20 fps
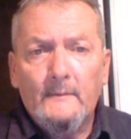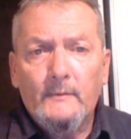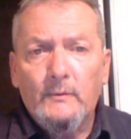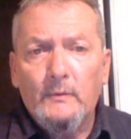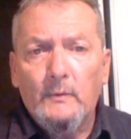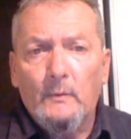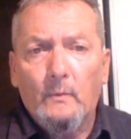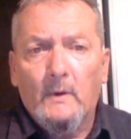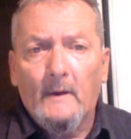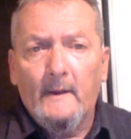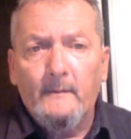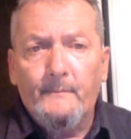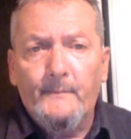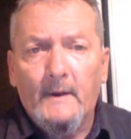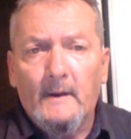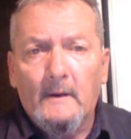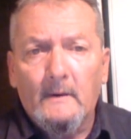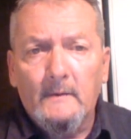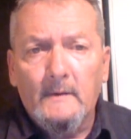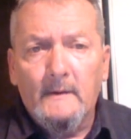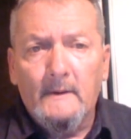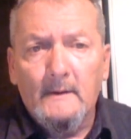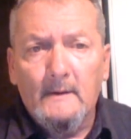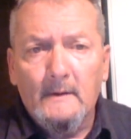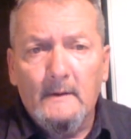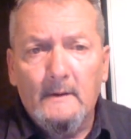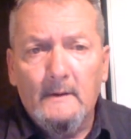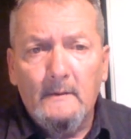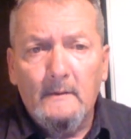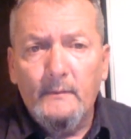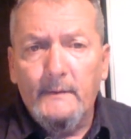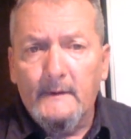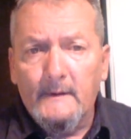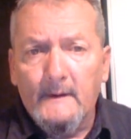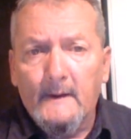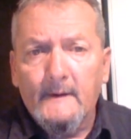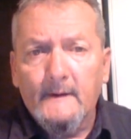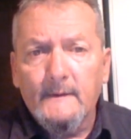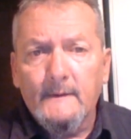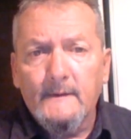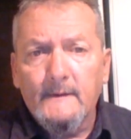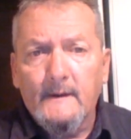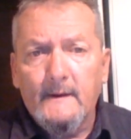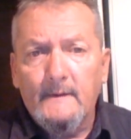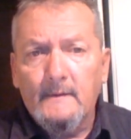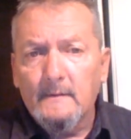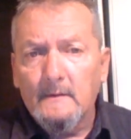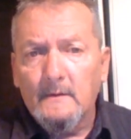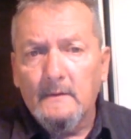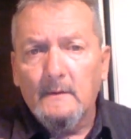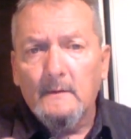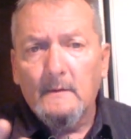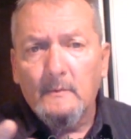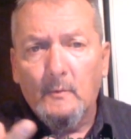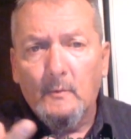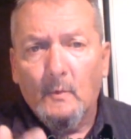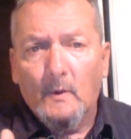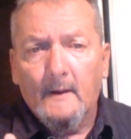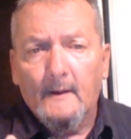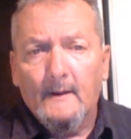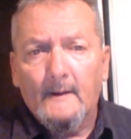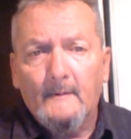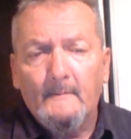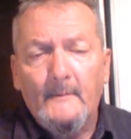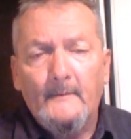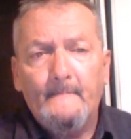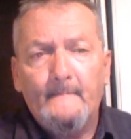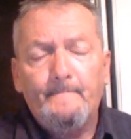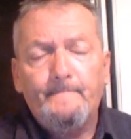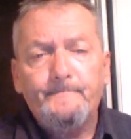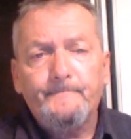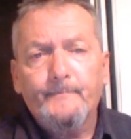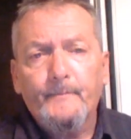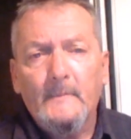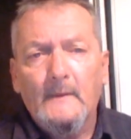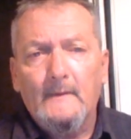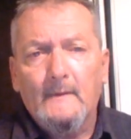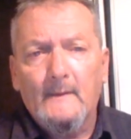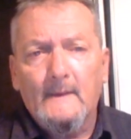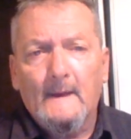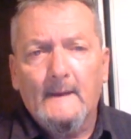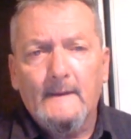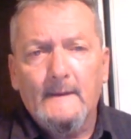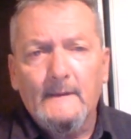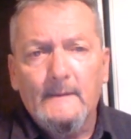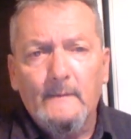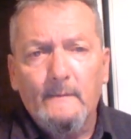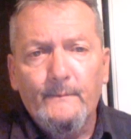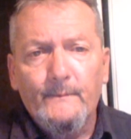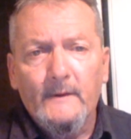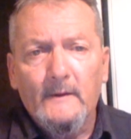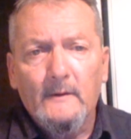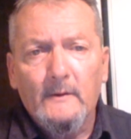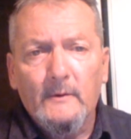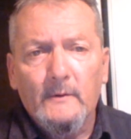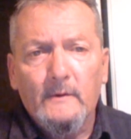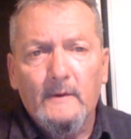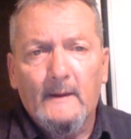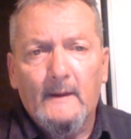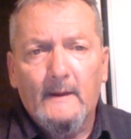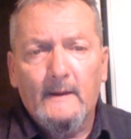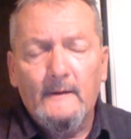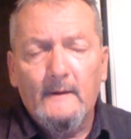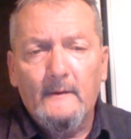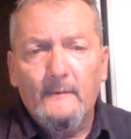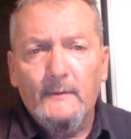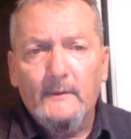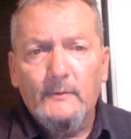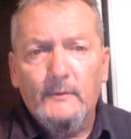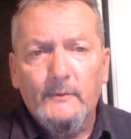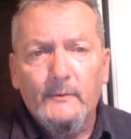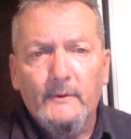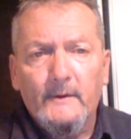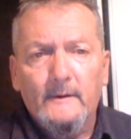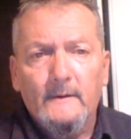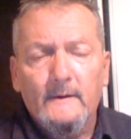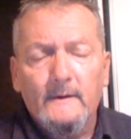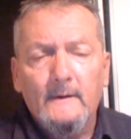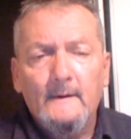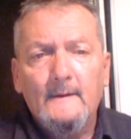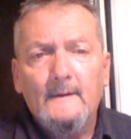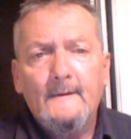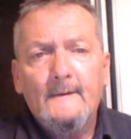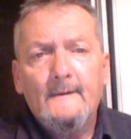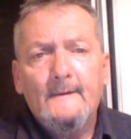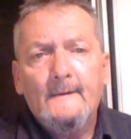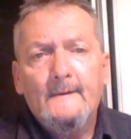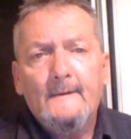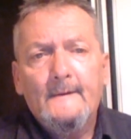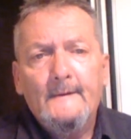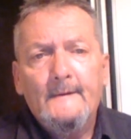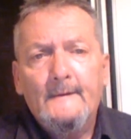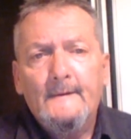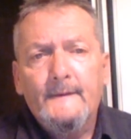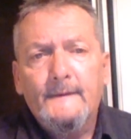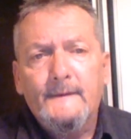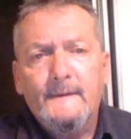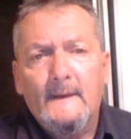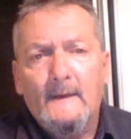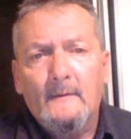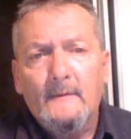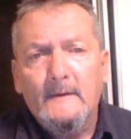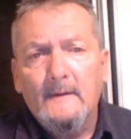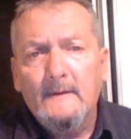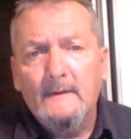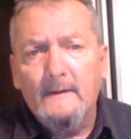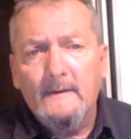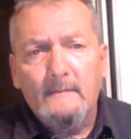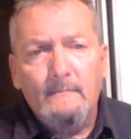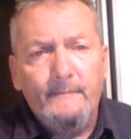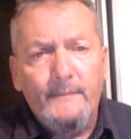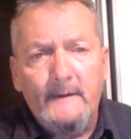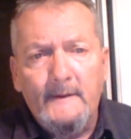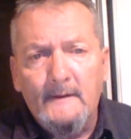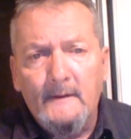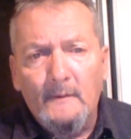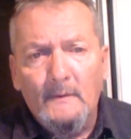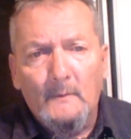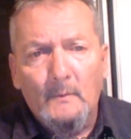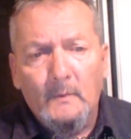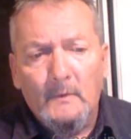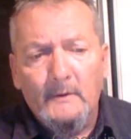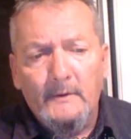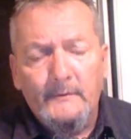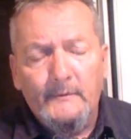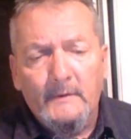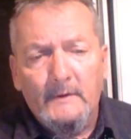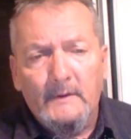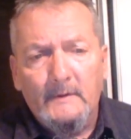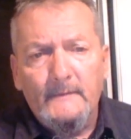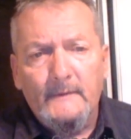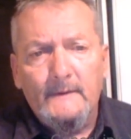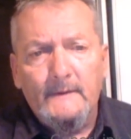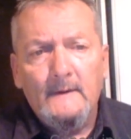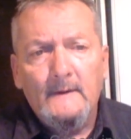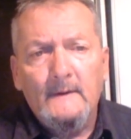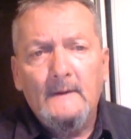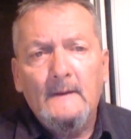to wipe out the United States of Guam. He's got his finger on the trigger, sounding and beating the war drums.